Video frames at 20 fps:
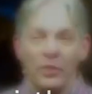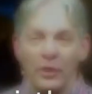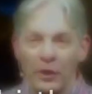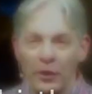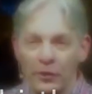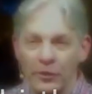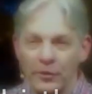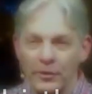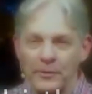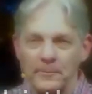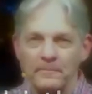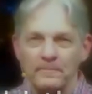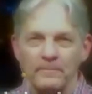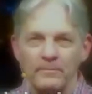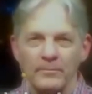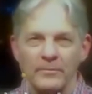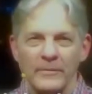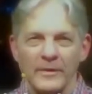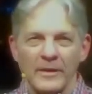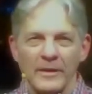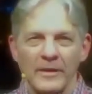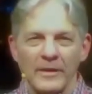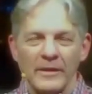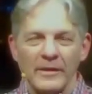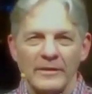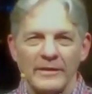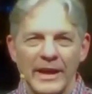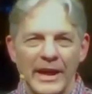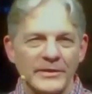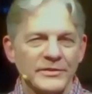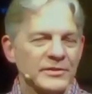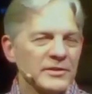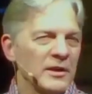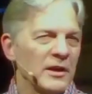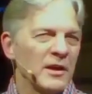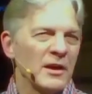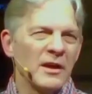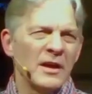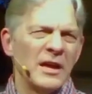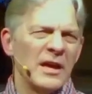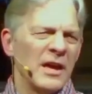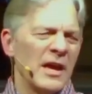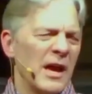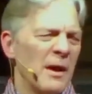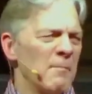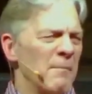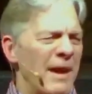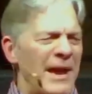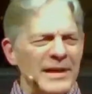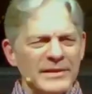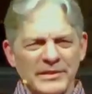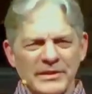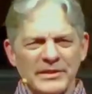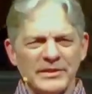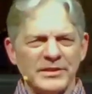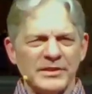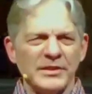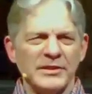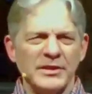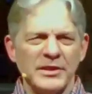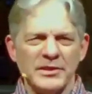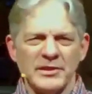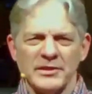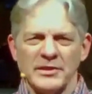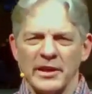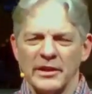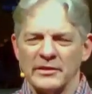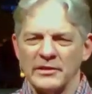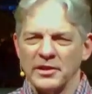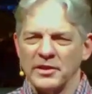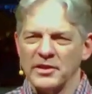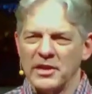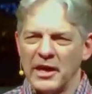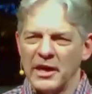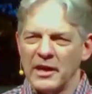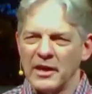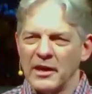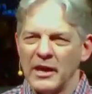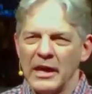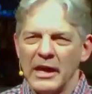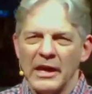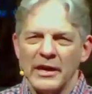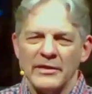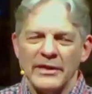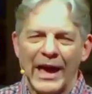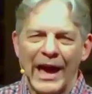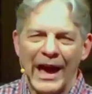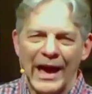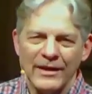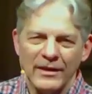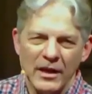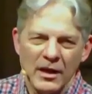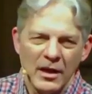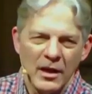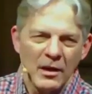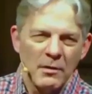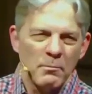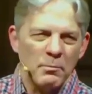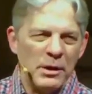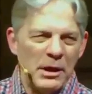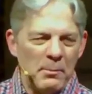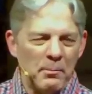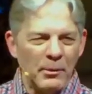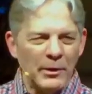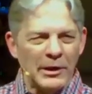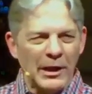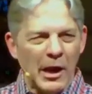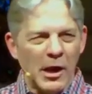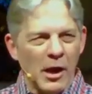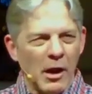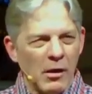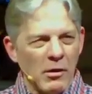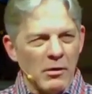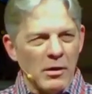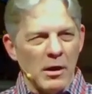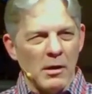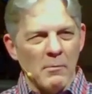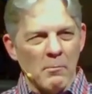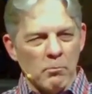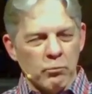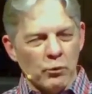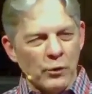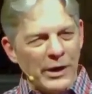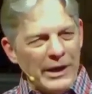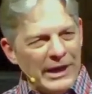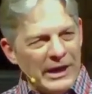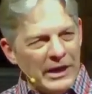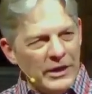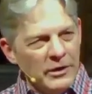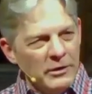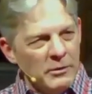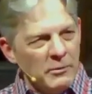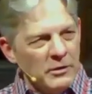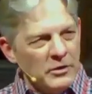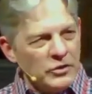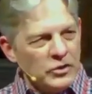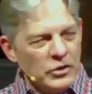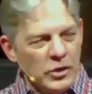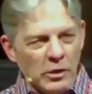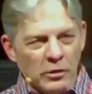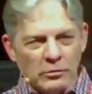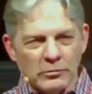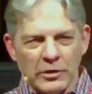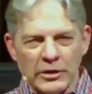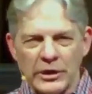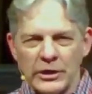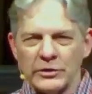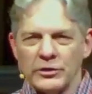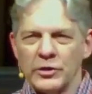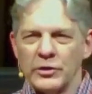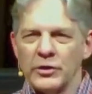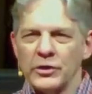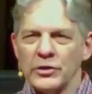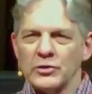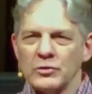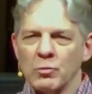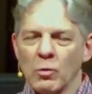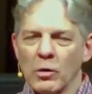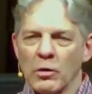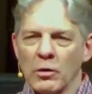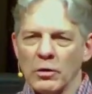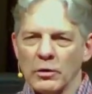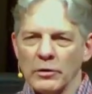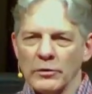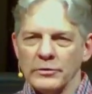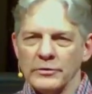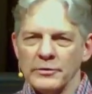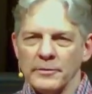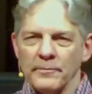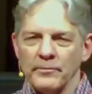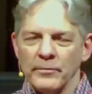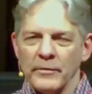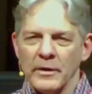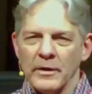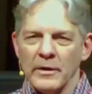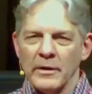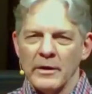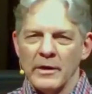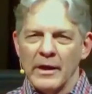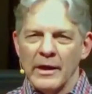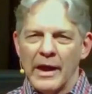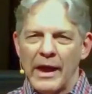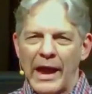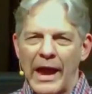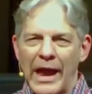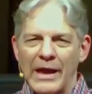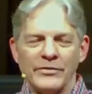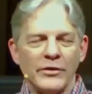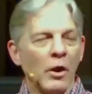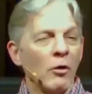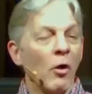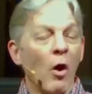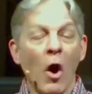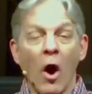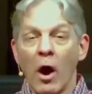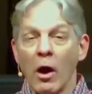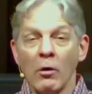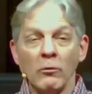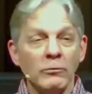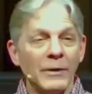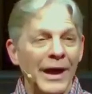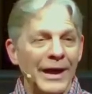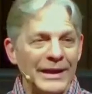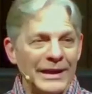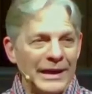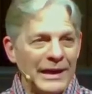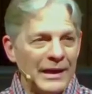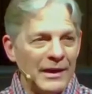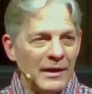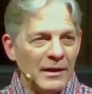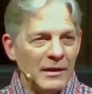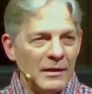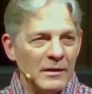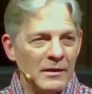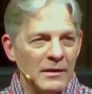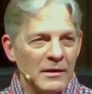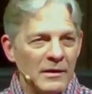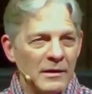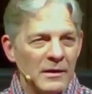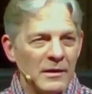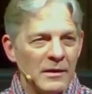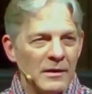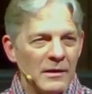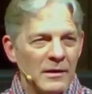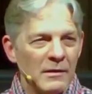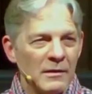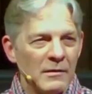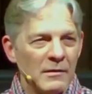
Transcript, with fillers: One third. That's an amazing statistic to think that people are bringing children into this world and they're already